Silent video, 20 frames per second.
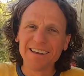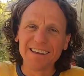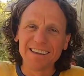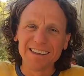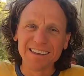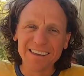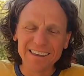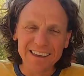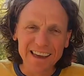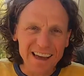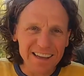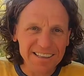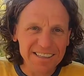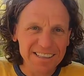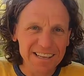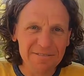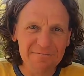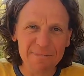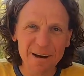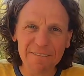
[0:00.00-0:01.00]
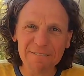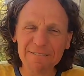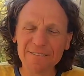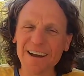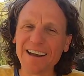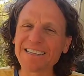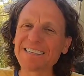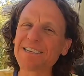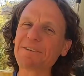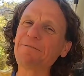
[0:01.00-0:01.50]
Yes, and my
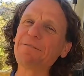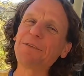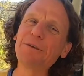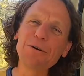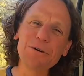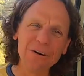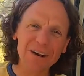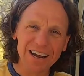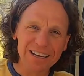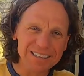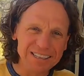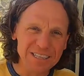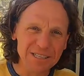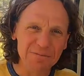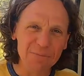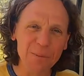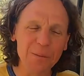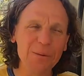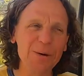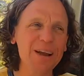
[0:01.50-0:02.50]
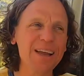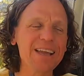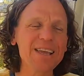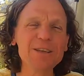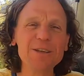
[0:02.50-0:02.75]
friends, if you are at this point,